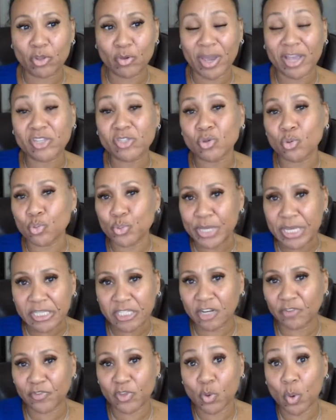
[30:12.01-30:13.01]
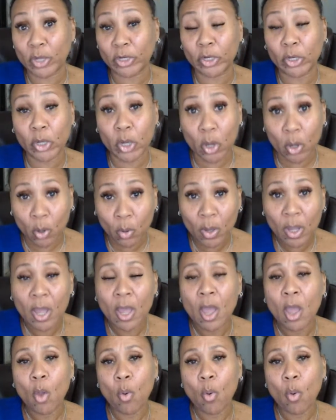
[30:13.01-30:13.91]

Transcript: You guys, the reason, if you want to know